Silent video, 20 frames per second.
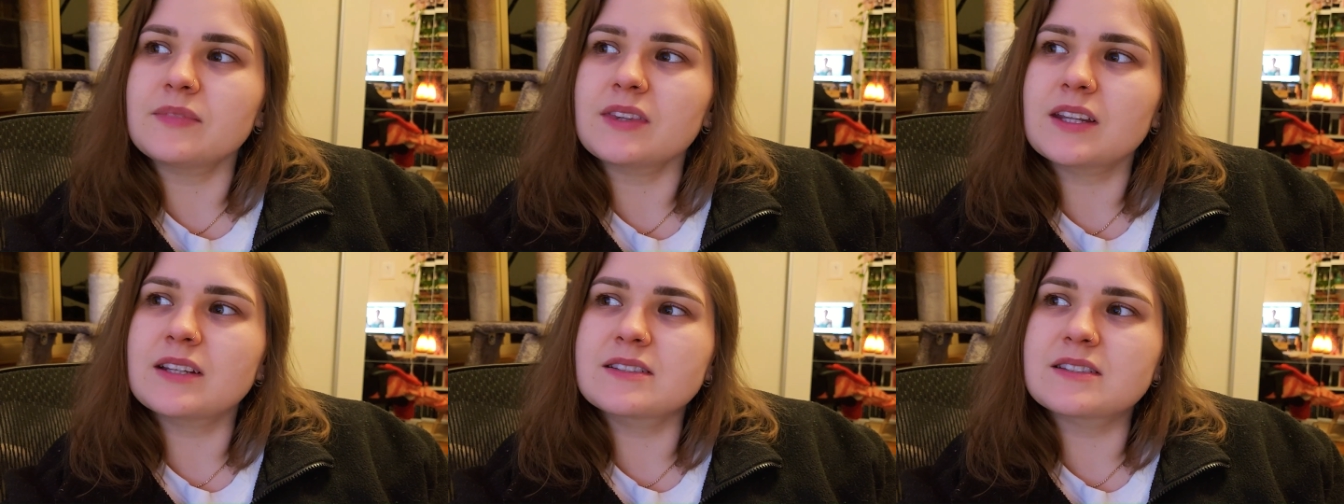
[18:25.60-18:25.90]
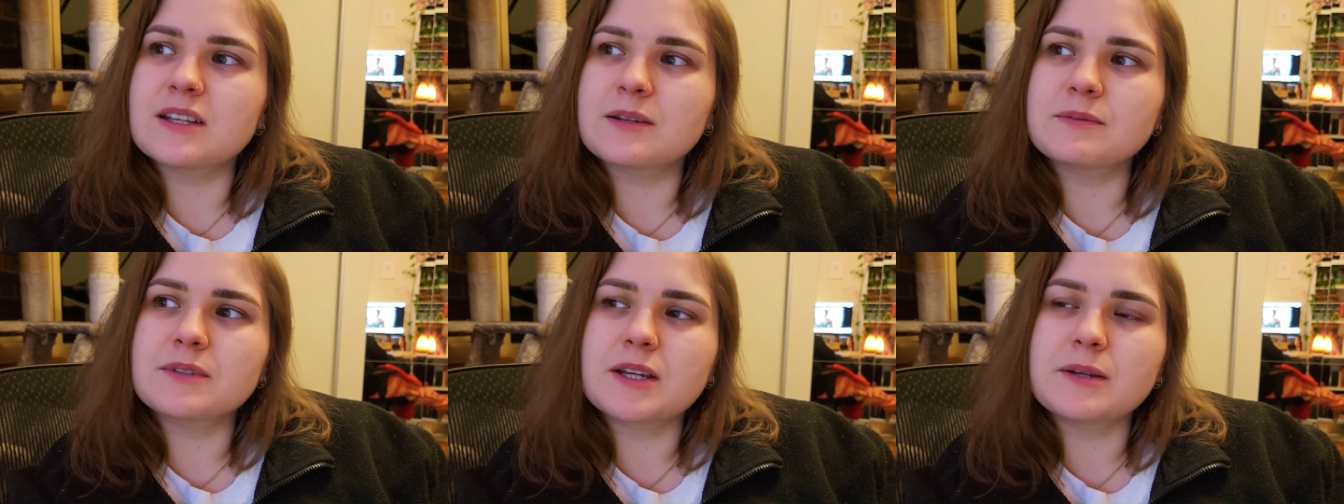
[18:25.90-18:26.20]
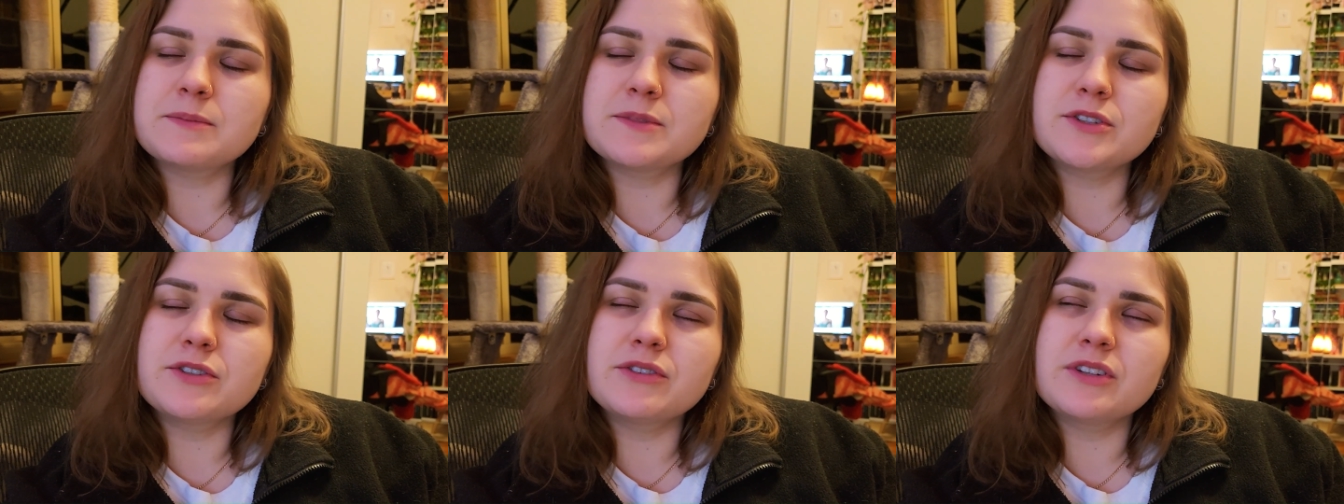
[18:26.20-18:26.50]

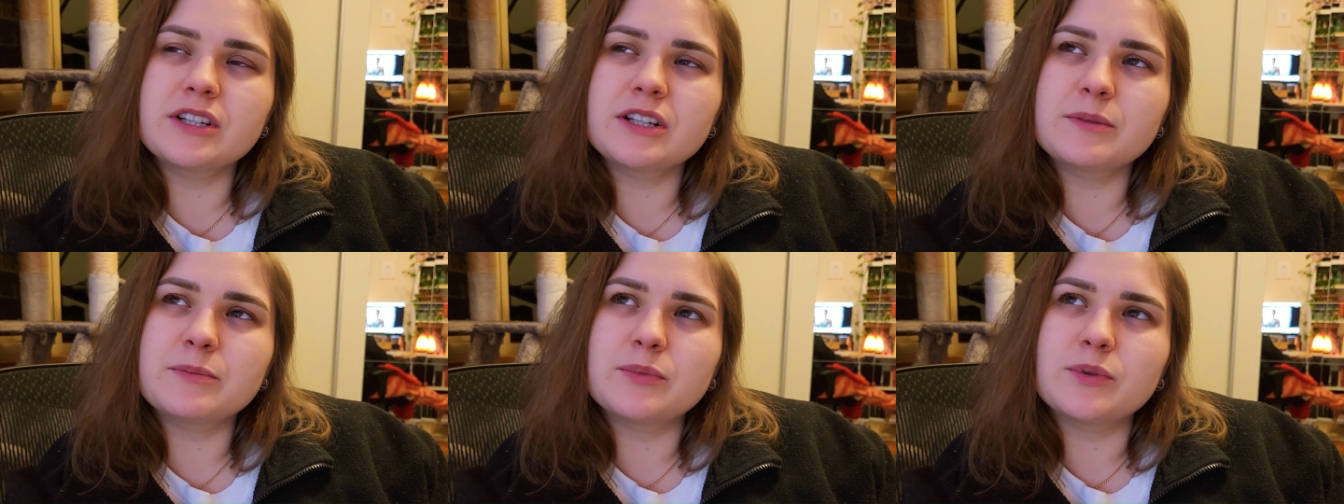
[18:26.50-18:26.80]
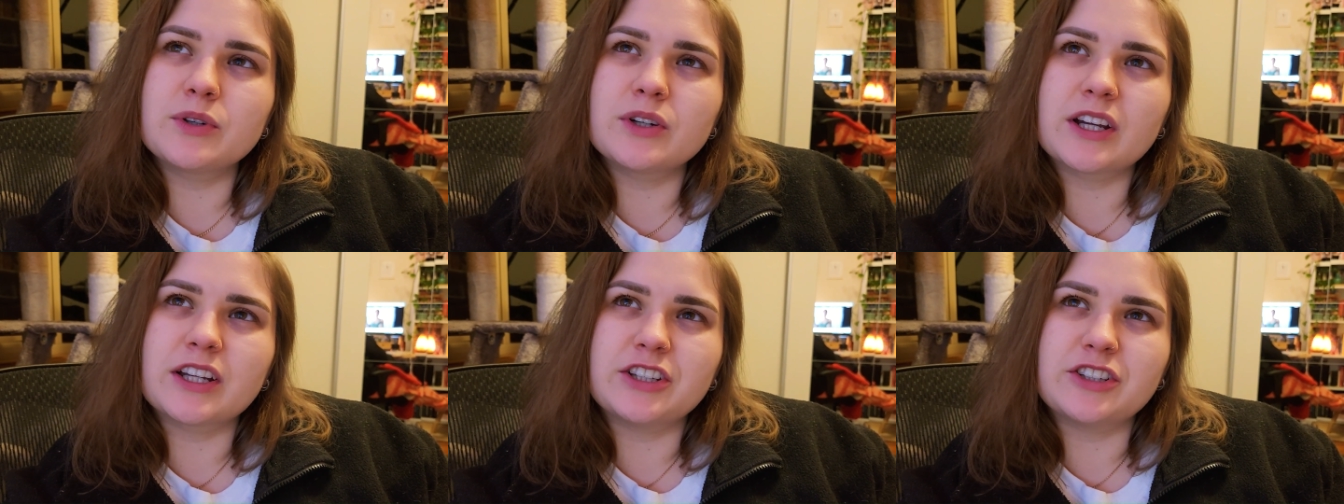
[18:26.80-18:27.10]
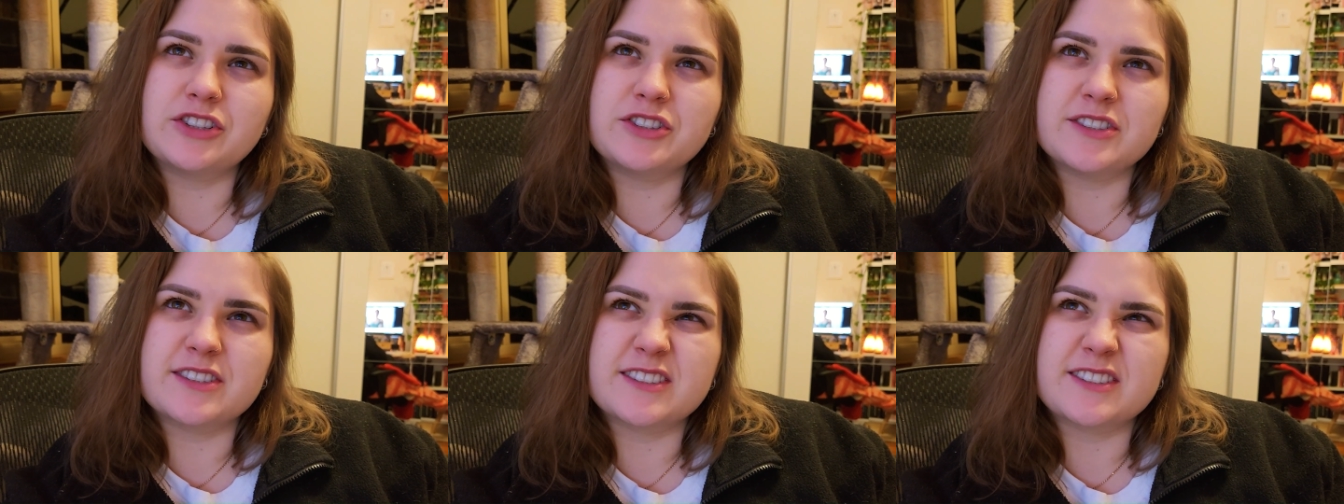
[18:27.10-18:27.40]
sometimes you read a book and you
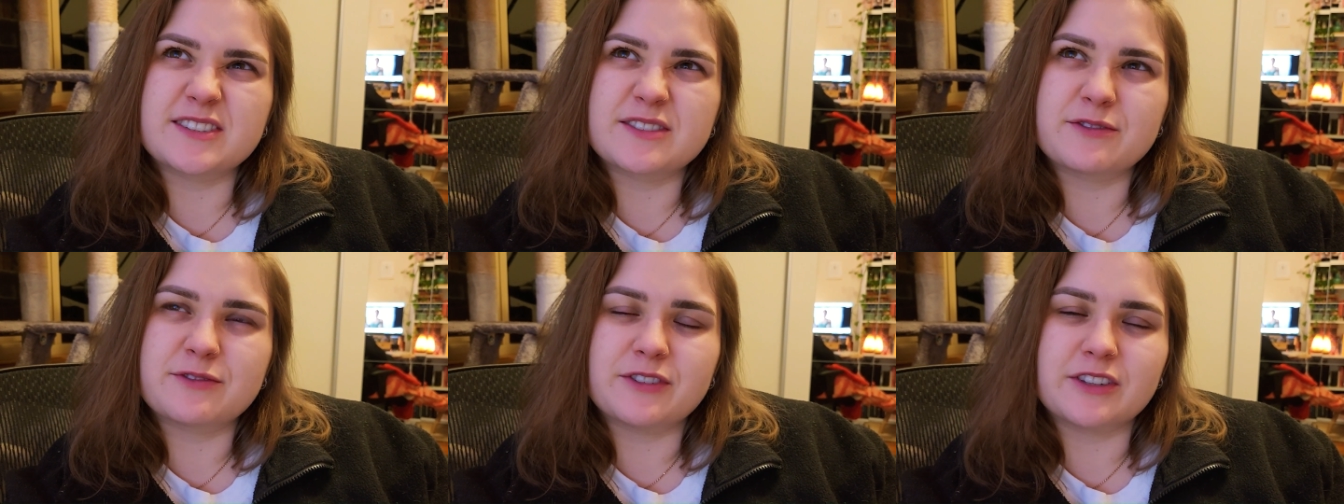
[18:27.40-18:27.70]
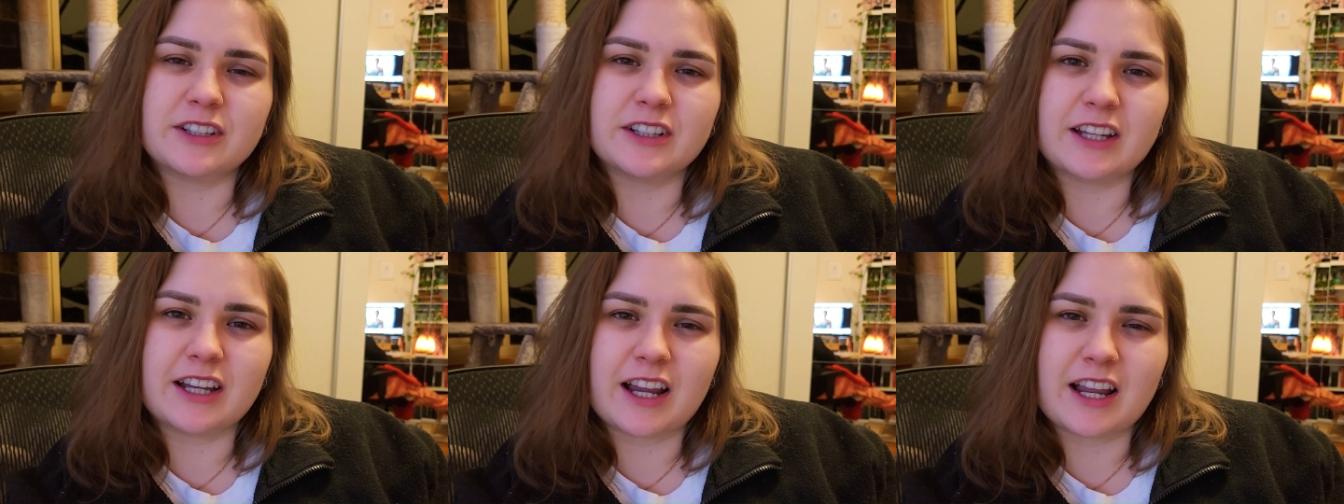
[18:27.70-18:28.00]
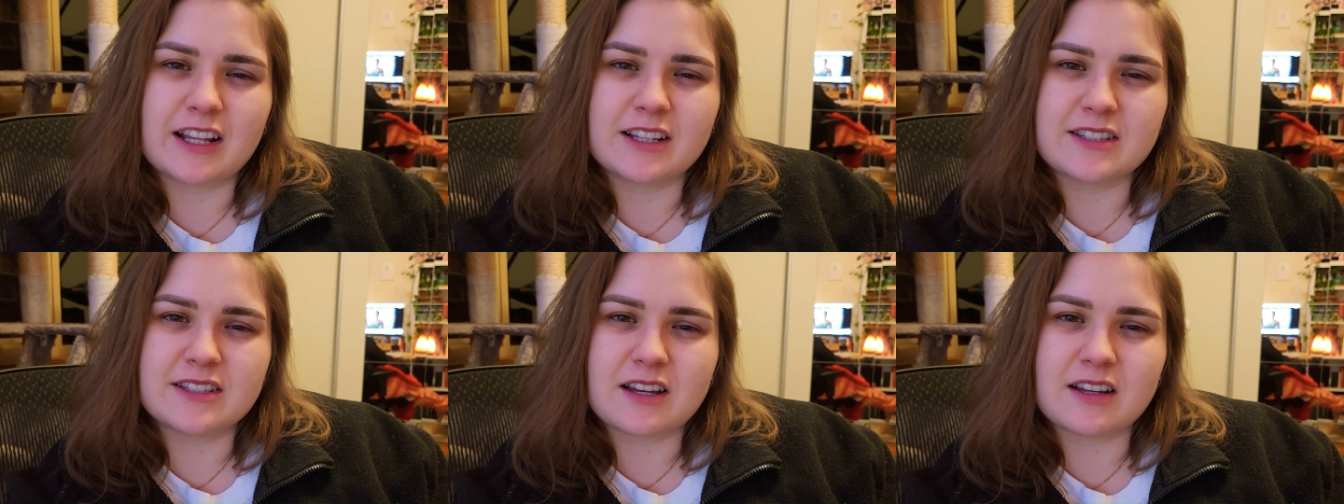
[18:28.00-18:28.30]
just feel like
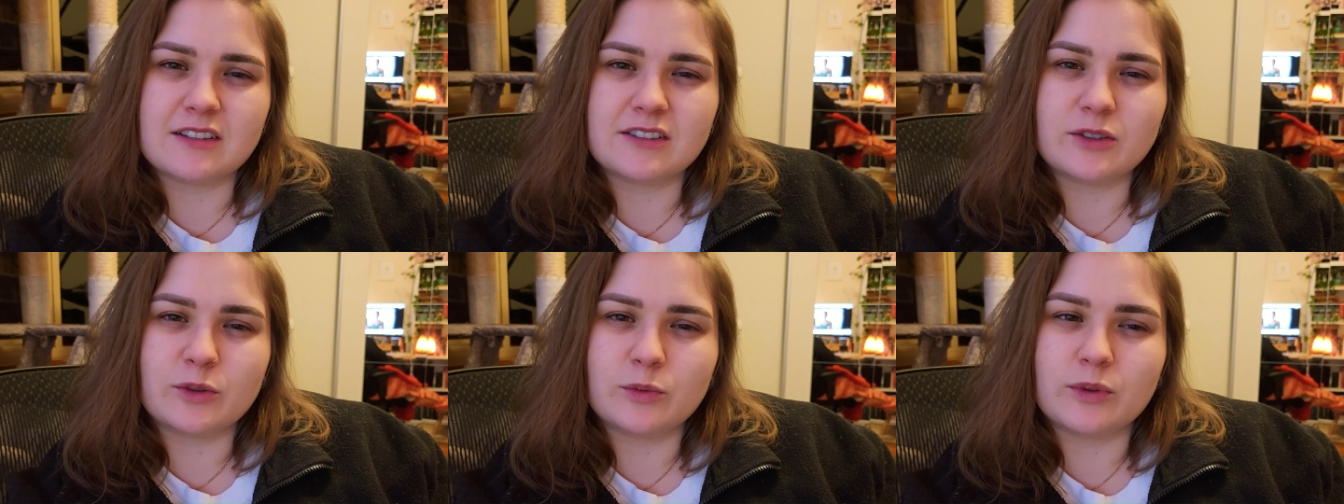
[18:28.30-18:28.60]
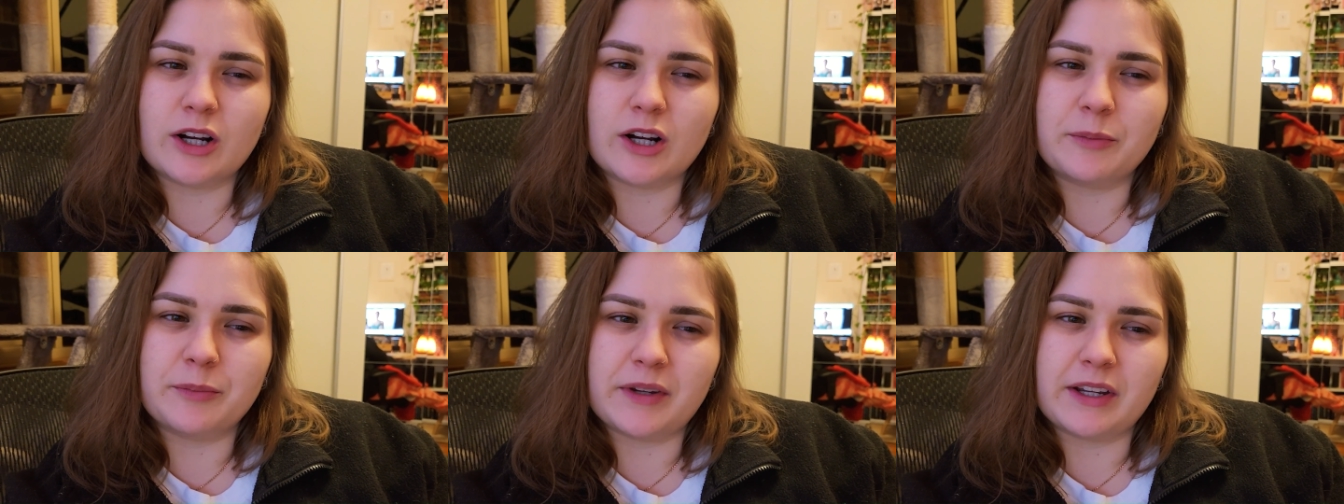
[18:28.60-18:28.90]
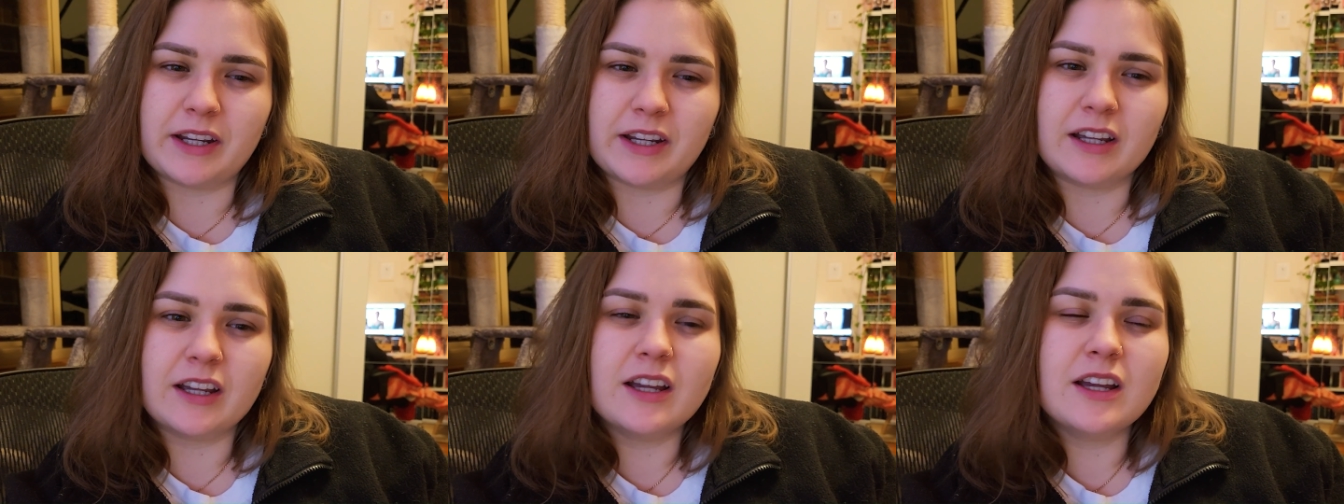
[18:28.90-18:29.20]
it's
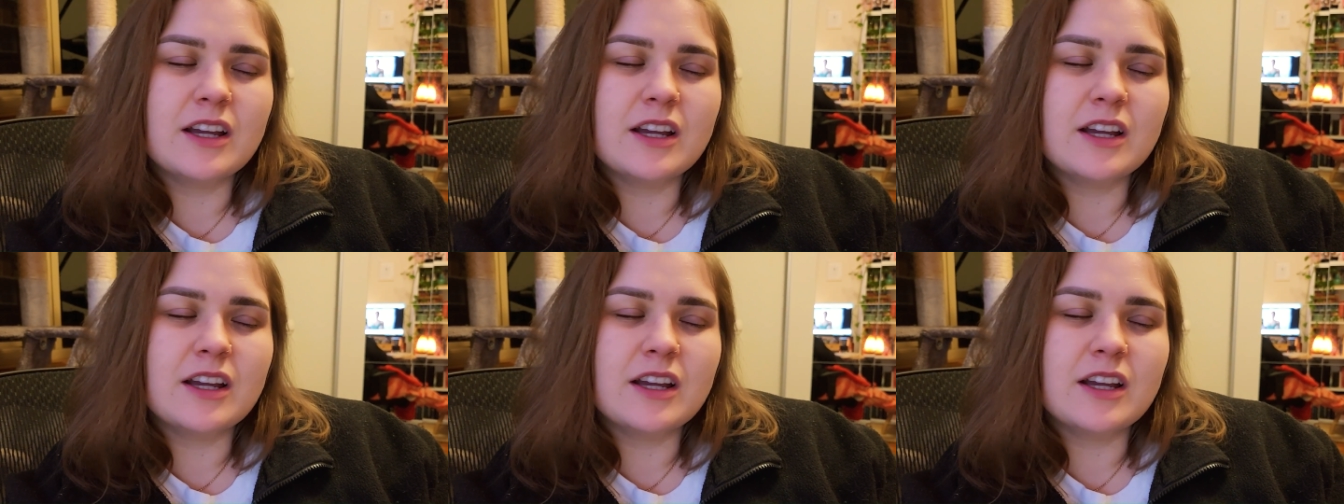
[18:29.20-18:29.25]
underwhelming